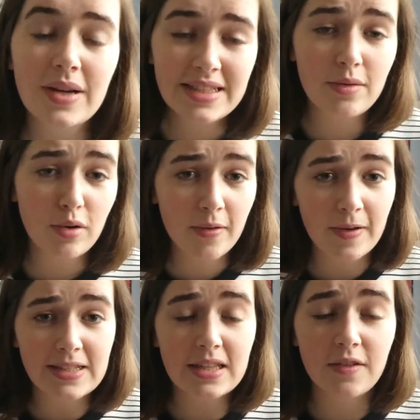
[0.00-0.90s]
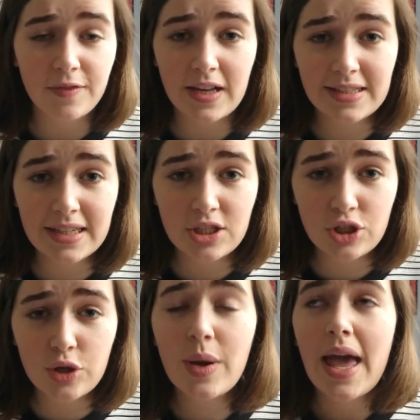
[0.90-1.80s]
I'd say when revising, the first thing to
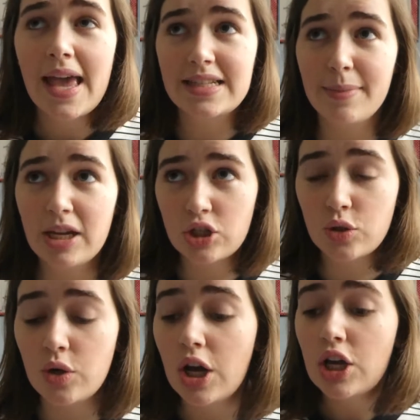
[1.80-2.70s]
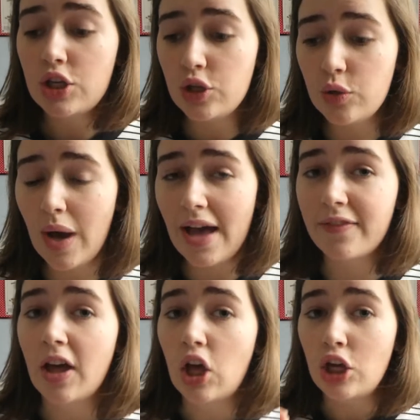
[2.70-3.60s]
do is make sure you have